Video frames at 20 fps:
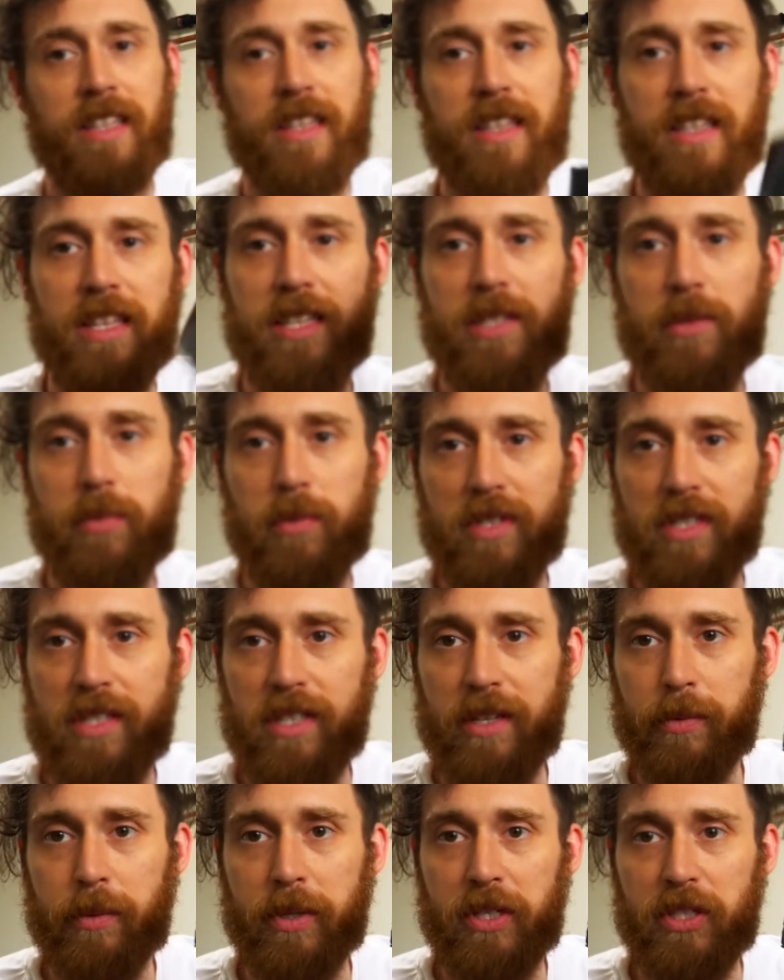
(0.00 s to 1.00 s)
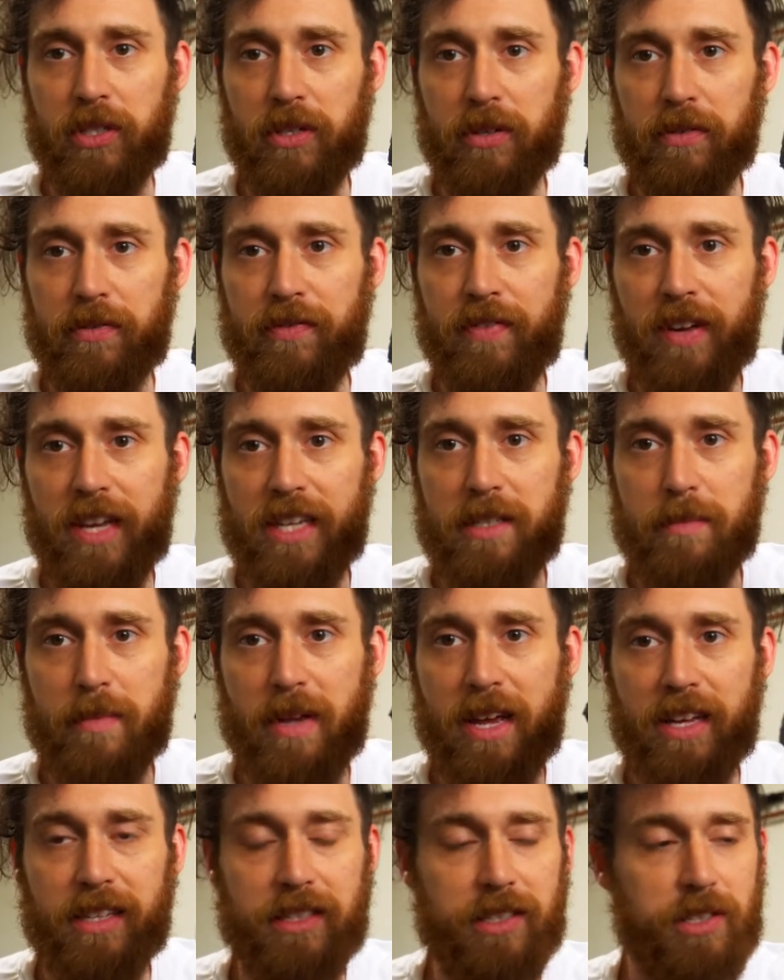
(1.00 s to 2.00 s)
This was the original face
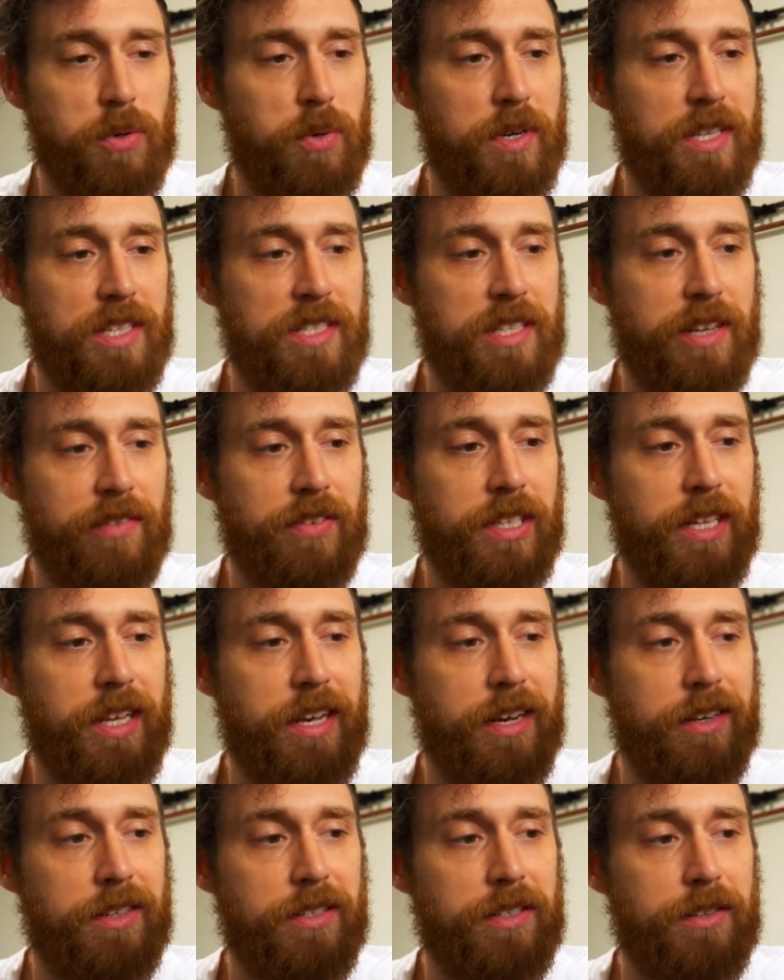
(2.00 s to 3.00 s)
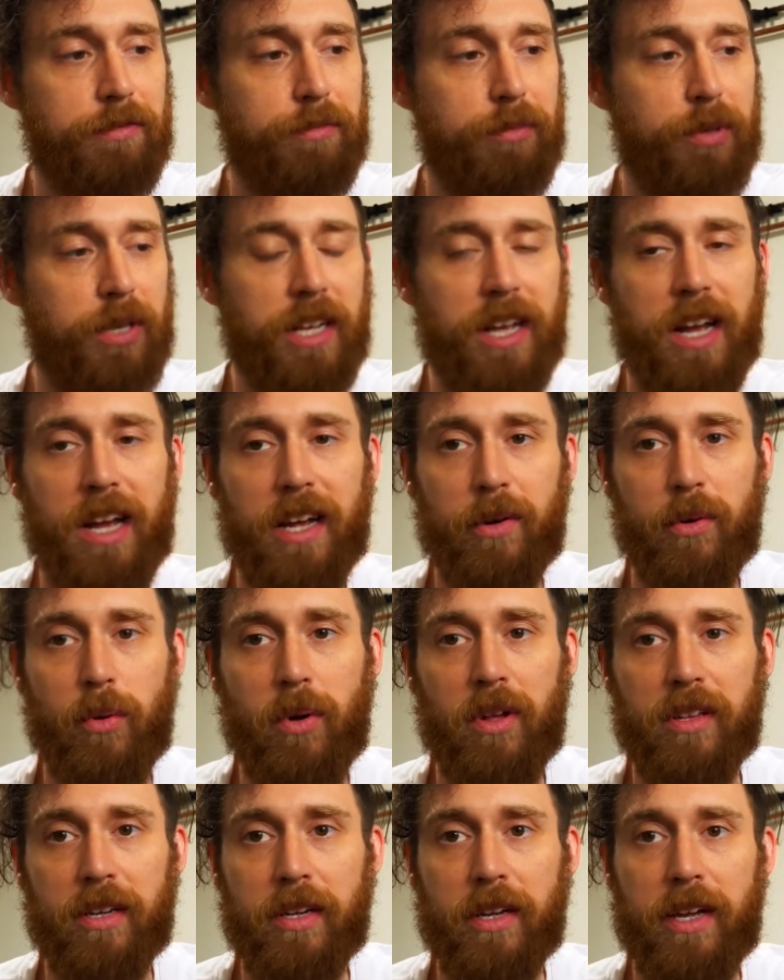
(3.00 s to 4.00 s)
mask, twenty-seven layers of pretty high
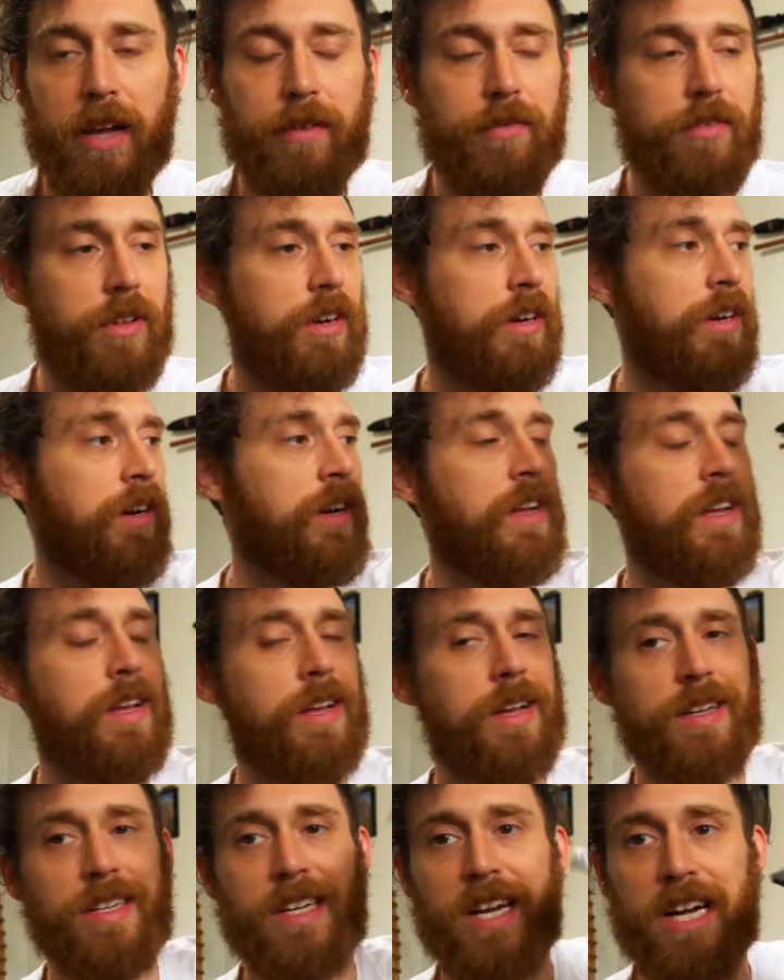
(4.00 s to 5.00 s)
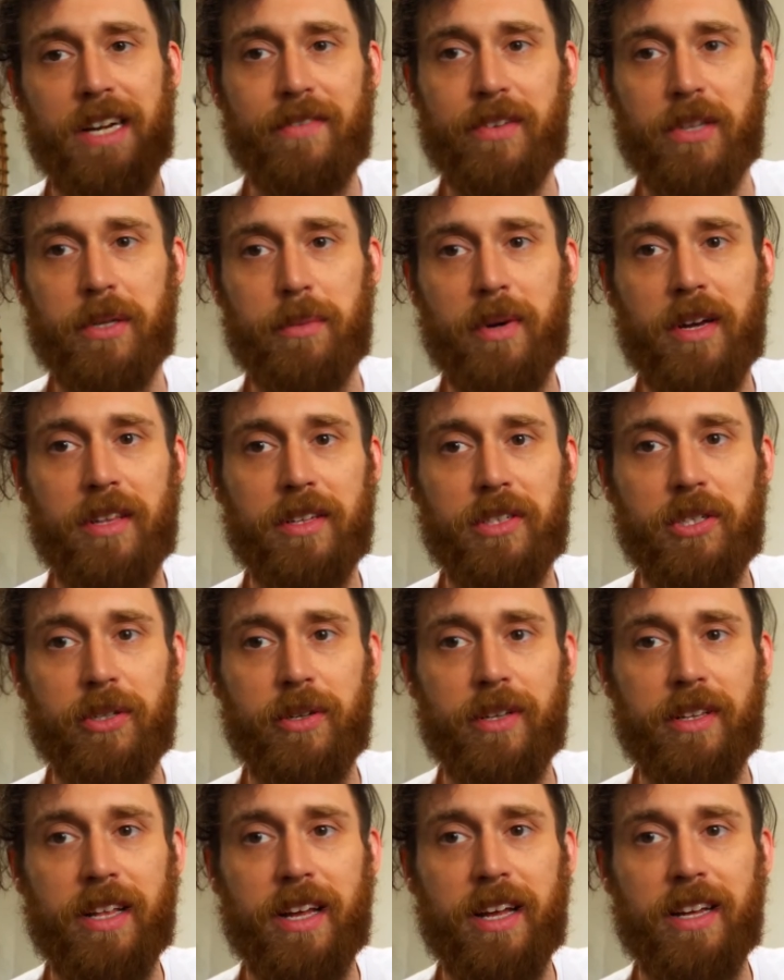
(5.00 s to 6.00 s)
quality Kevlar. Not even gonna bother
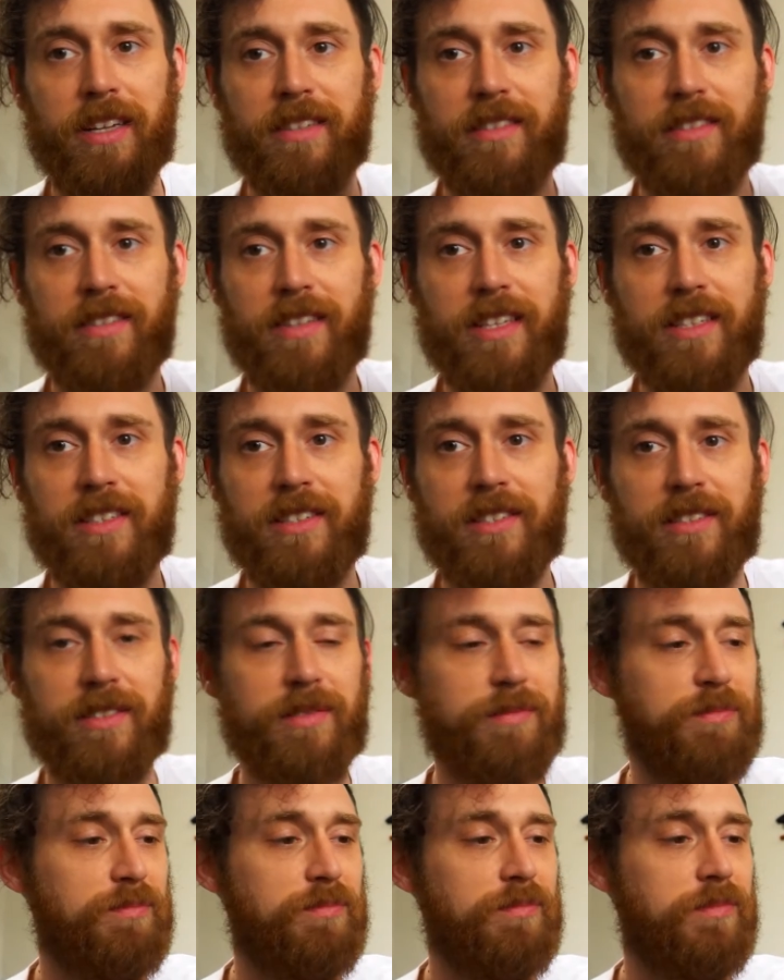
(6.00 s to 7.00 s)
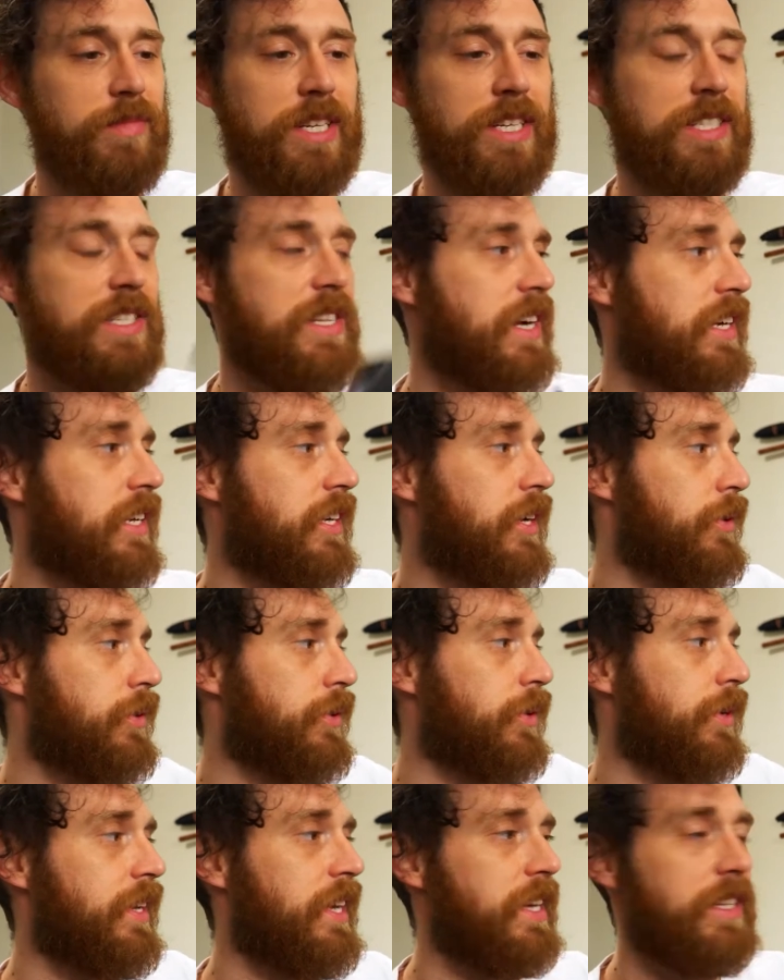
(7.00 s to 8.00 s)
shooting that. That's, it's not gonna go
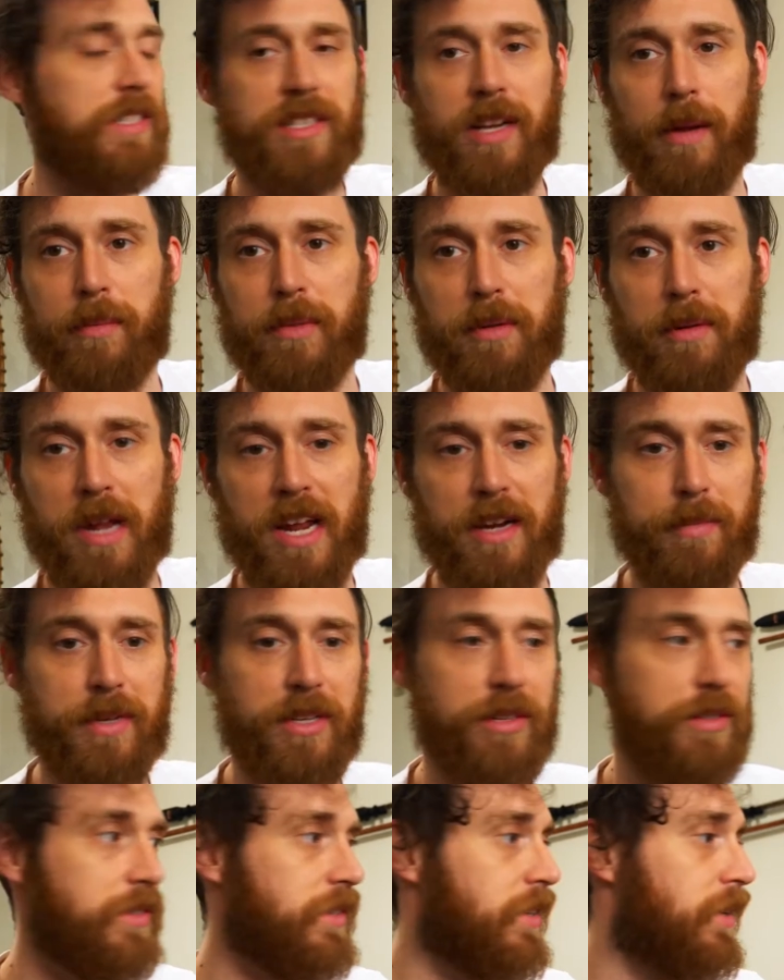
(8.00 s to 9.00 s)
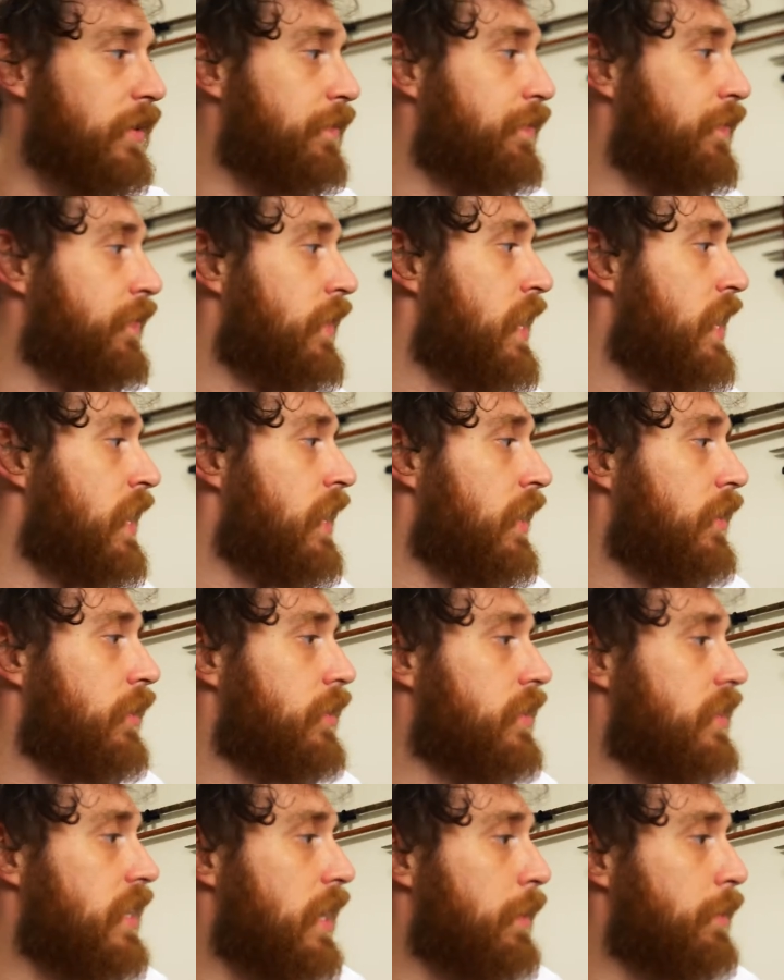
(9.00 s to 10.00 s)
through it. It stopped a nine mil, so
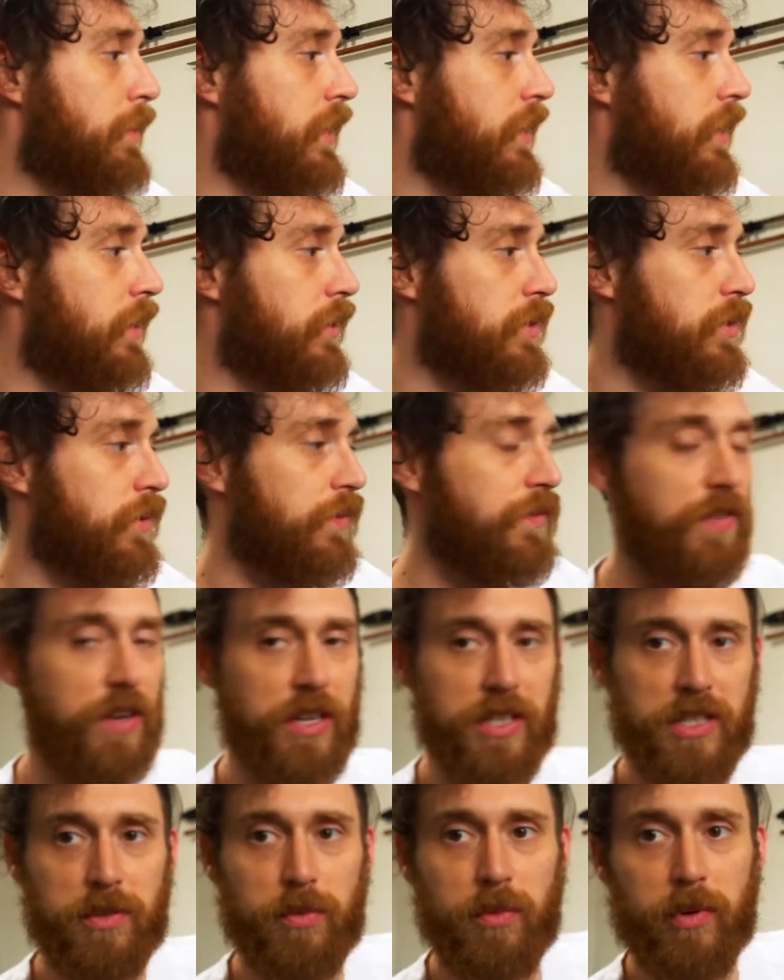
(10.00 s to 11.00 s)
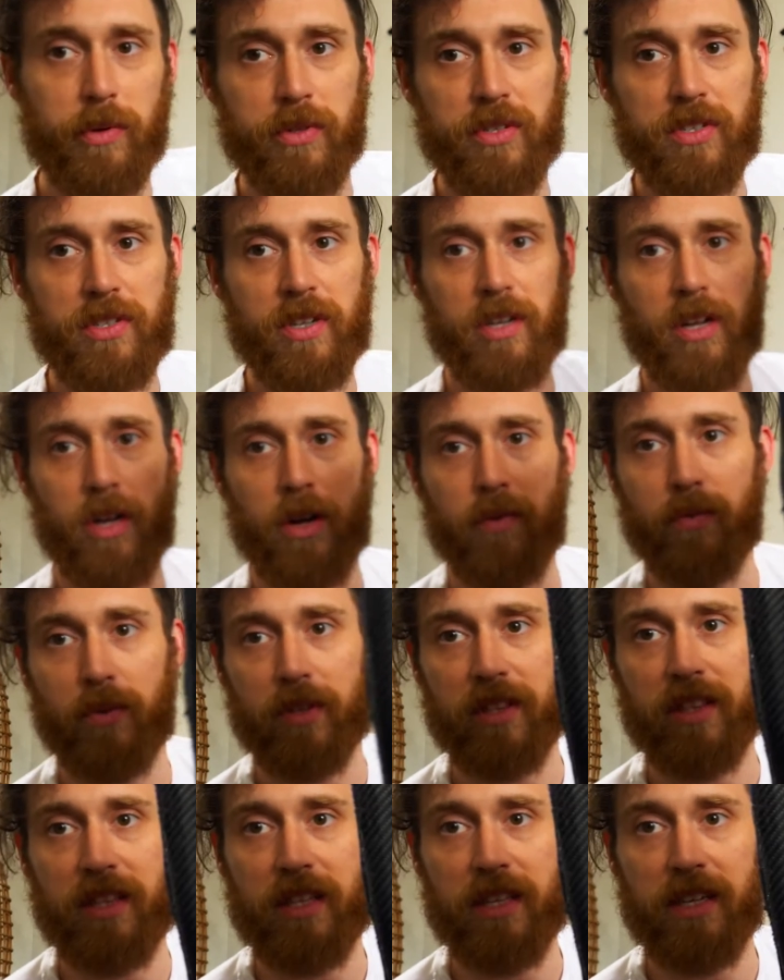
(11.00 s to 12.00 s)
it'll stop an arrow. So first we'll start off
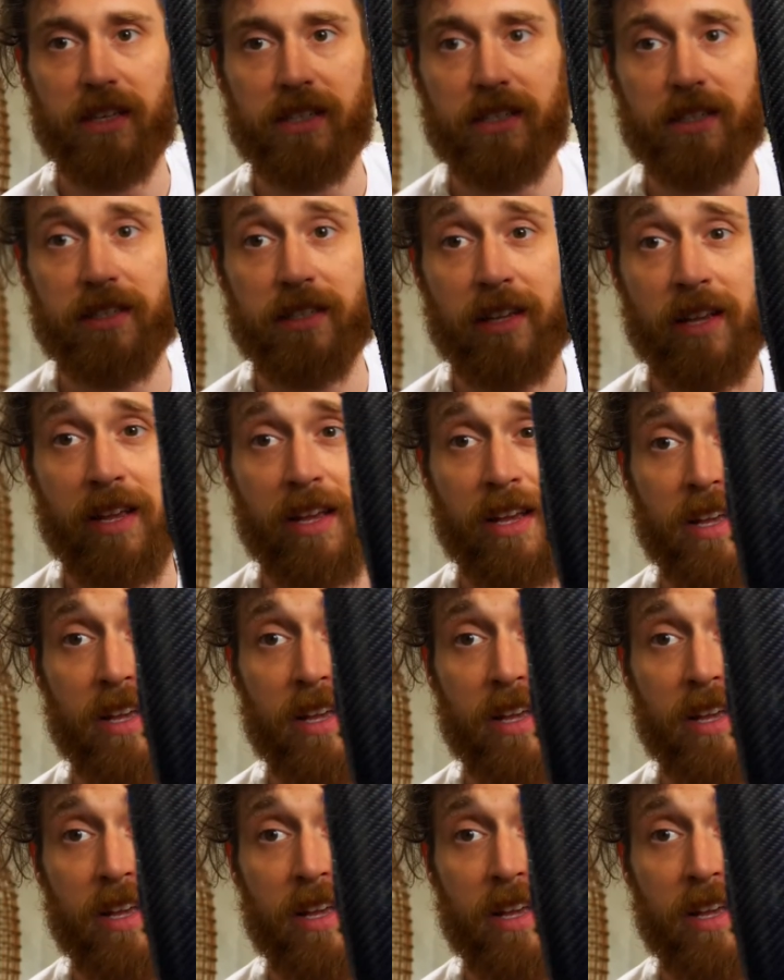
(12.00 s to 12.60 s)
with this.